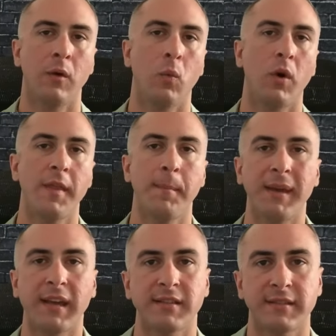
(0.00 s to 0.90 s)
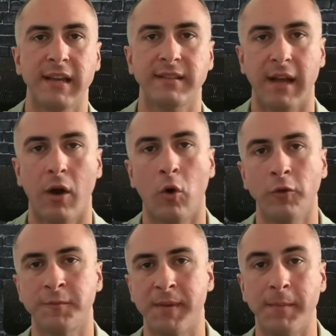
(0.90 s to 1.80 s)
One of the biggest things that
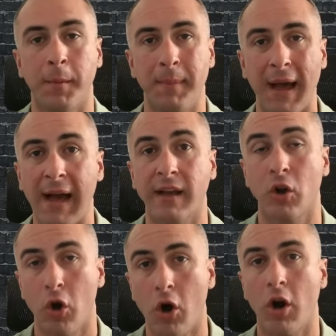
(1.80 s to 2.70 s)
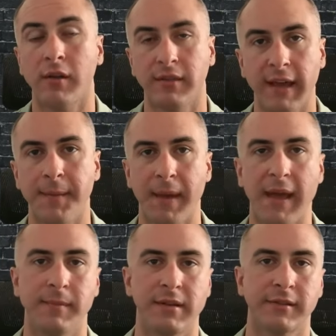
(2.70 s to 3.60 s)
holds people back are late
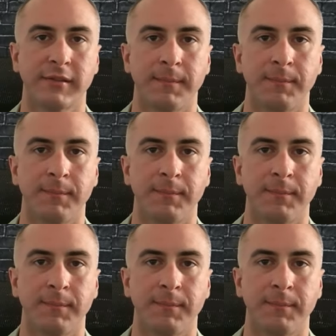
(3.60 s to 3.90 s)
payments.